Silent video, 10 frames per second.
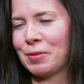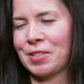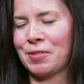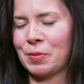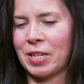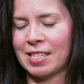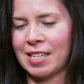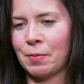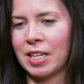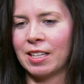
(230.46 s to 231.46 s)
it was always based
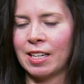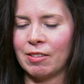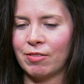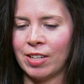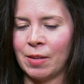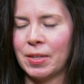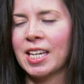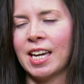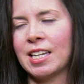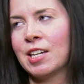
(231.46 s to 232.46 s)
on my life.
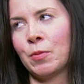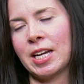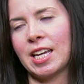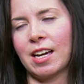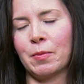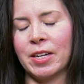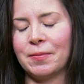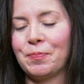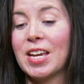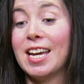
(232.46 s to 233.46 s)
Again, egomaniac,
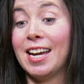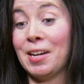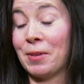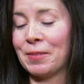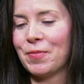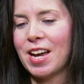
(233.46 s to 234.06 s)
but anyway.